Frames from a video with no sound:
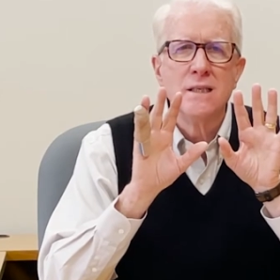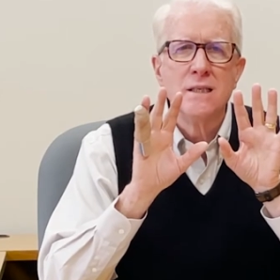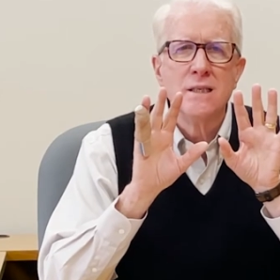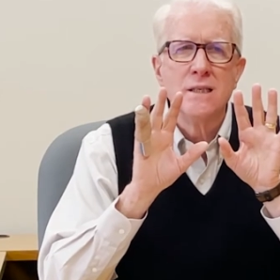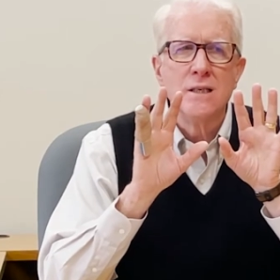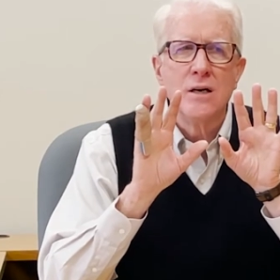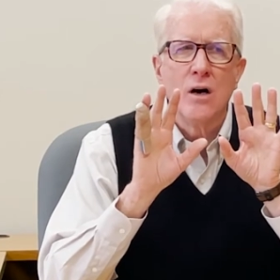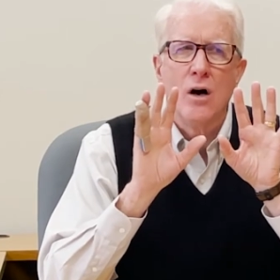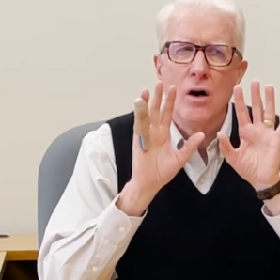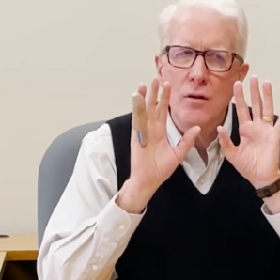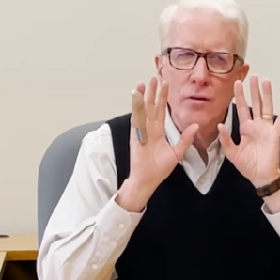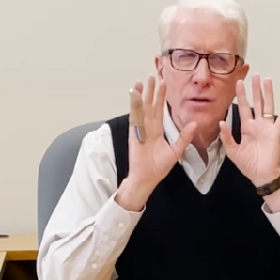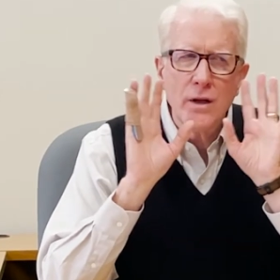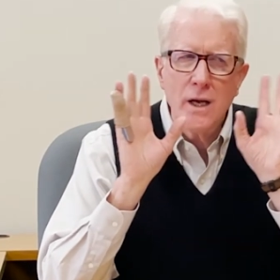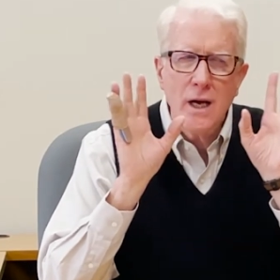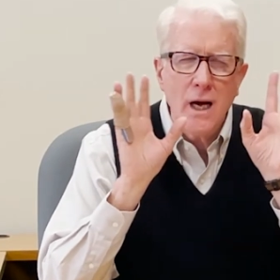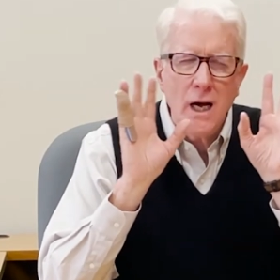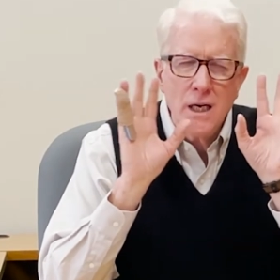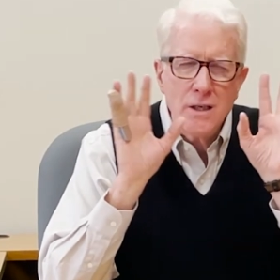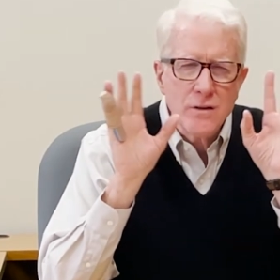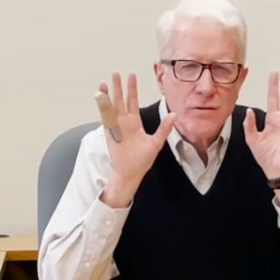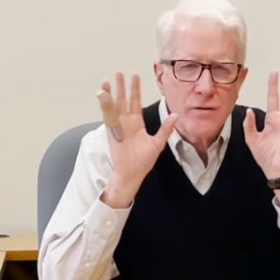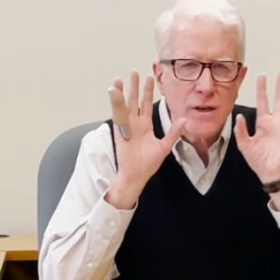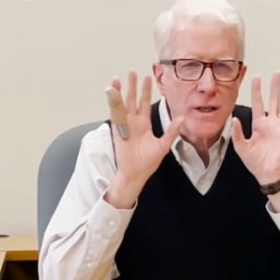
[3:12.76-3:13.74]
All the
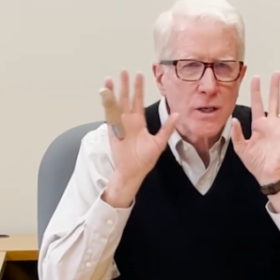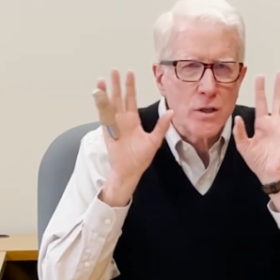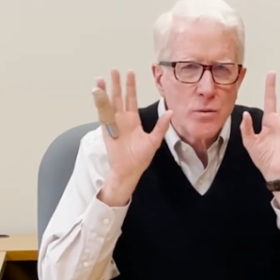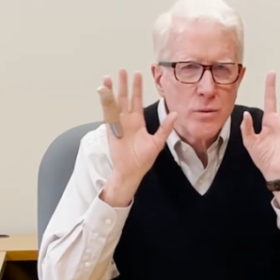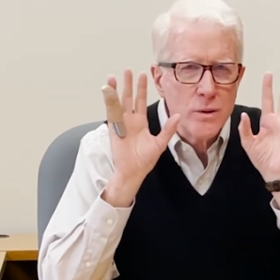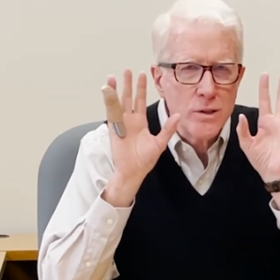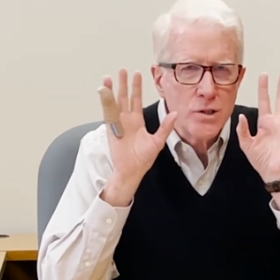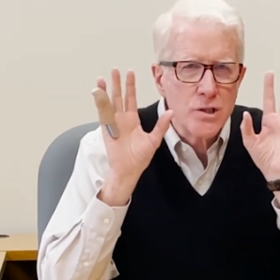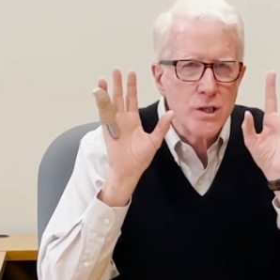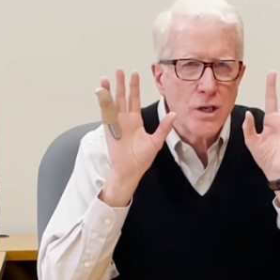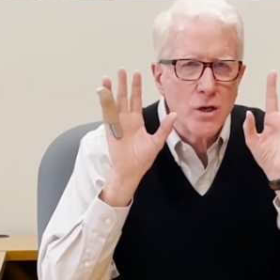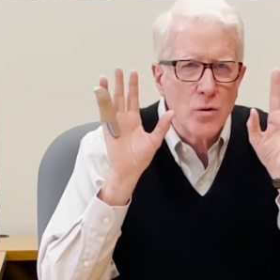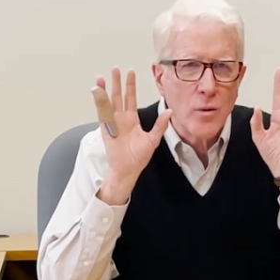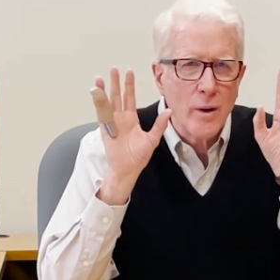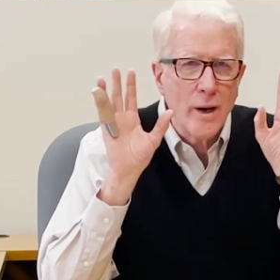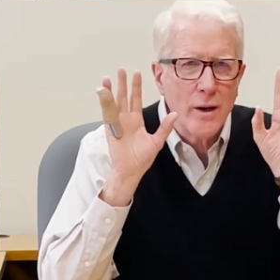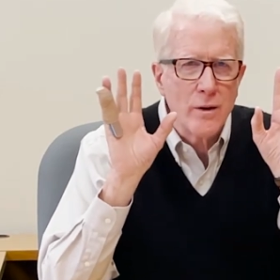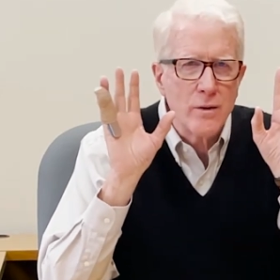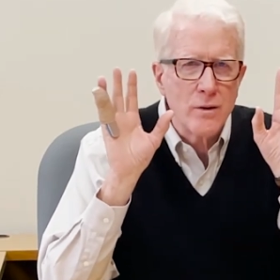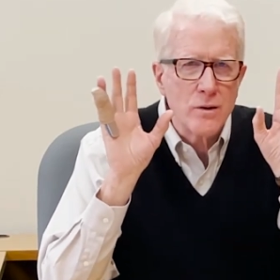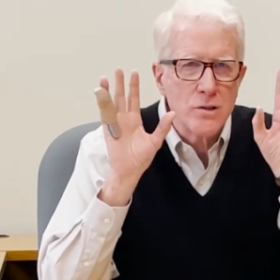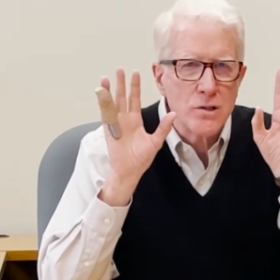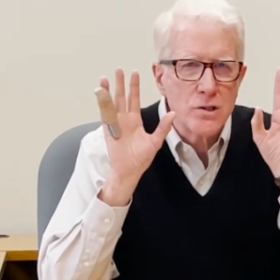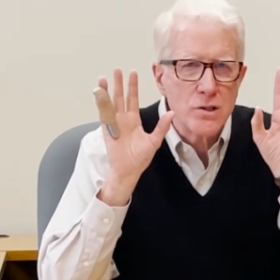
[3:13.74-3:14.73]
conflict we see
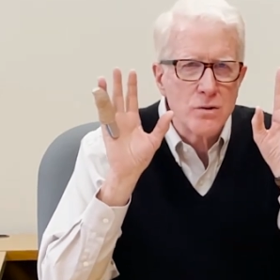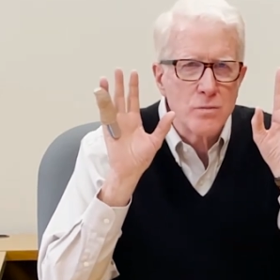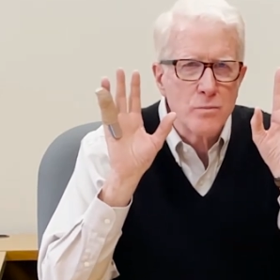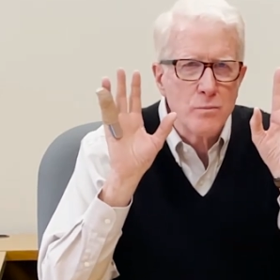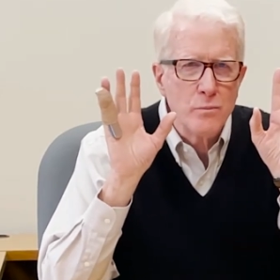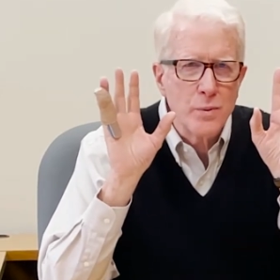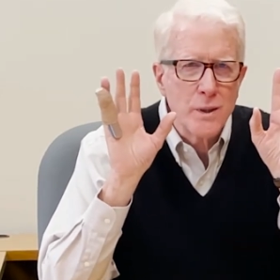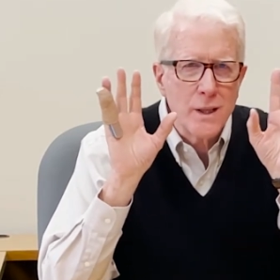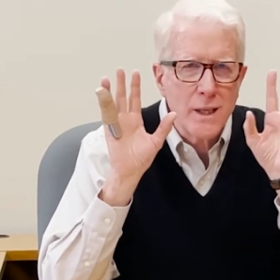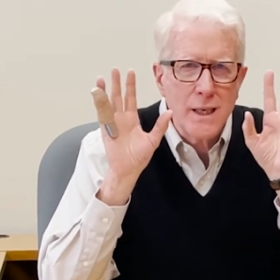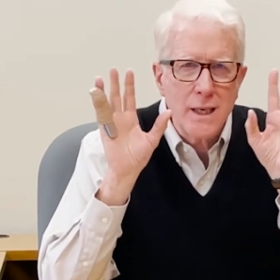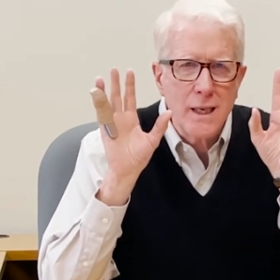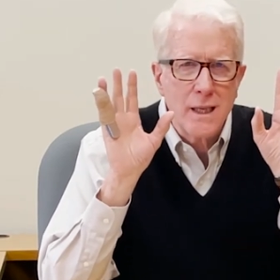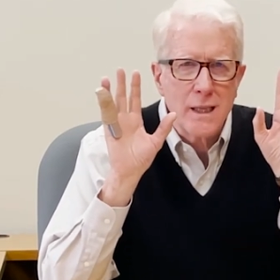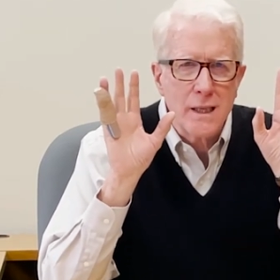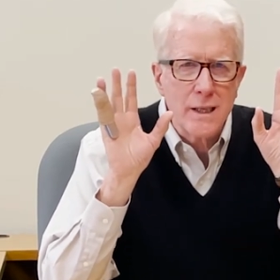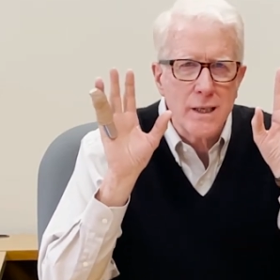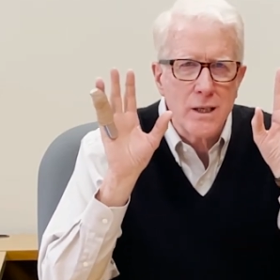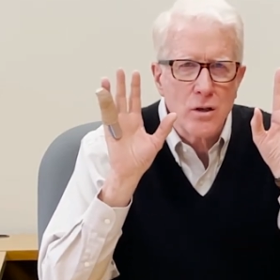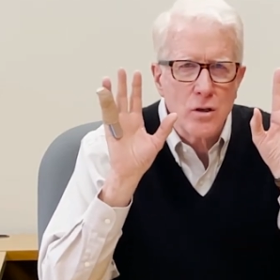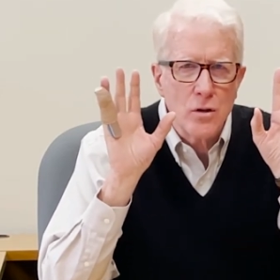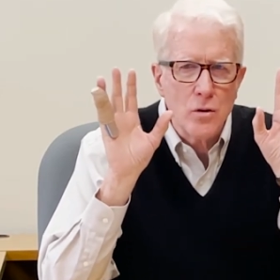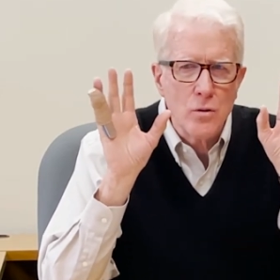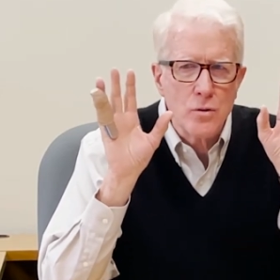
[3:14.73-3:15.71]
around us politically
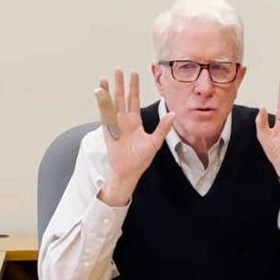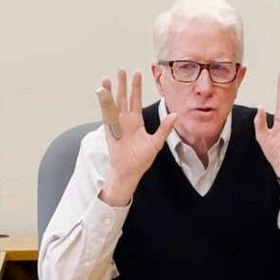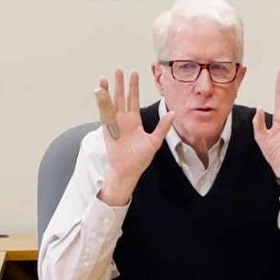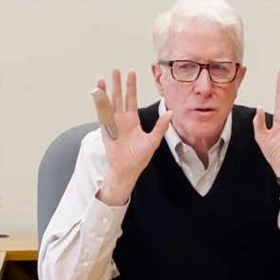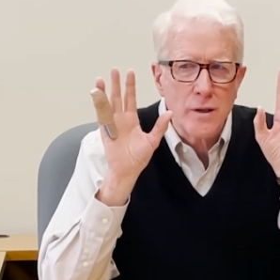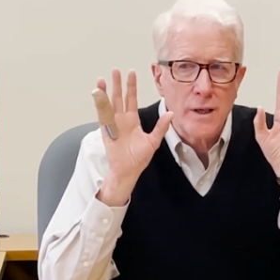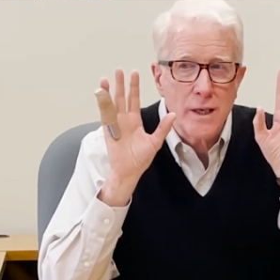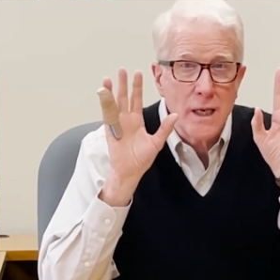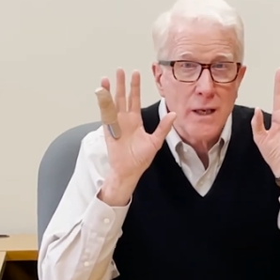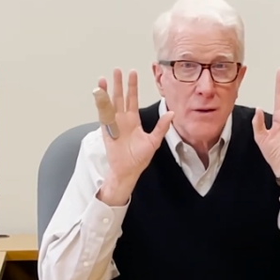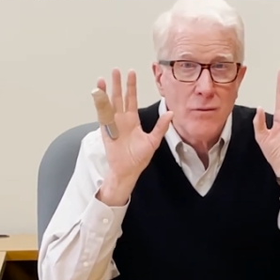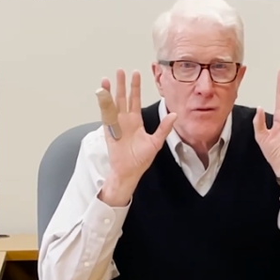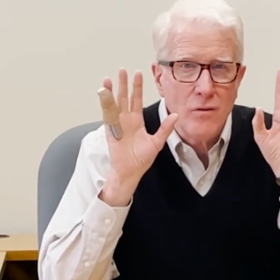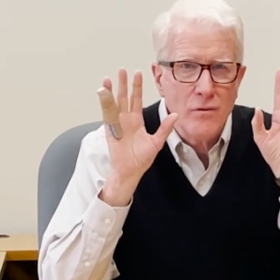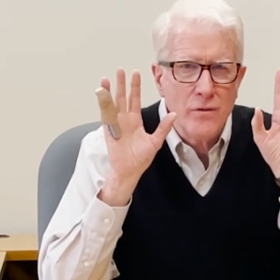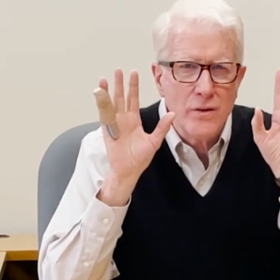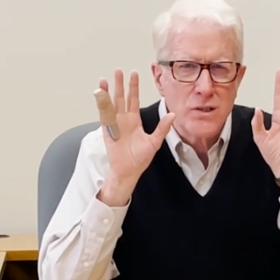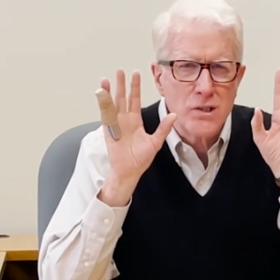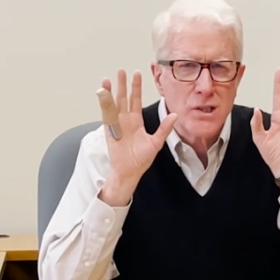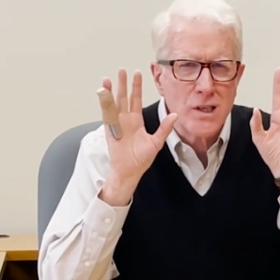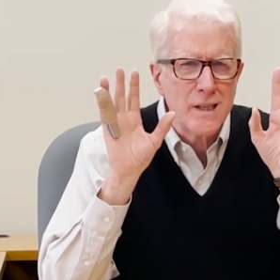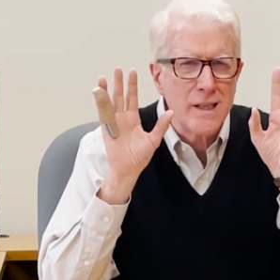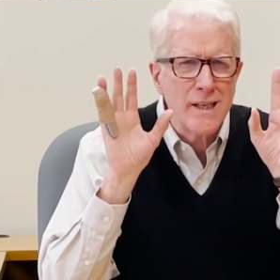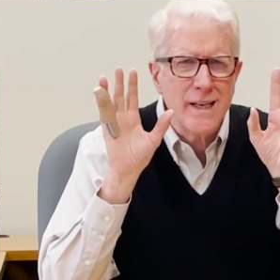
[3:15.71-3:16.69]
and culturally and even
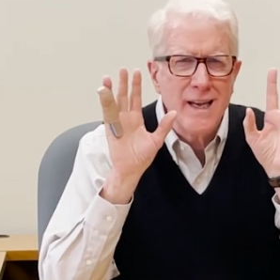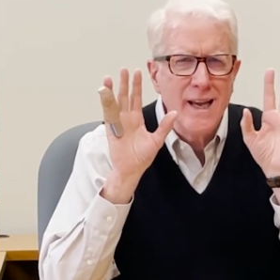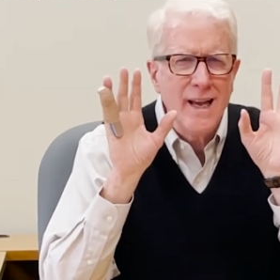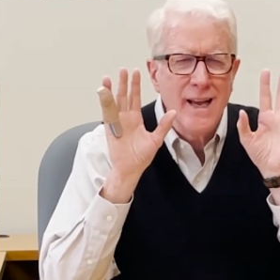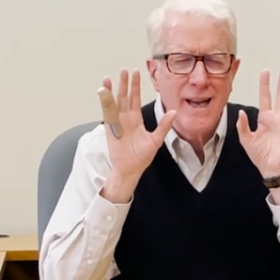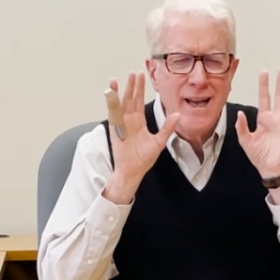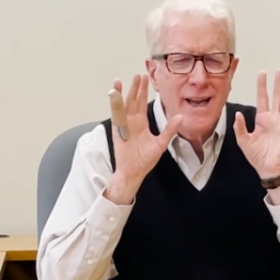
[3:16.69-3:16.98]
physically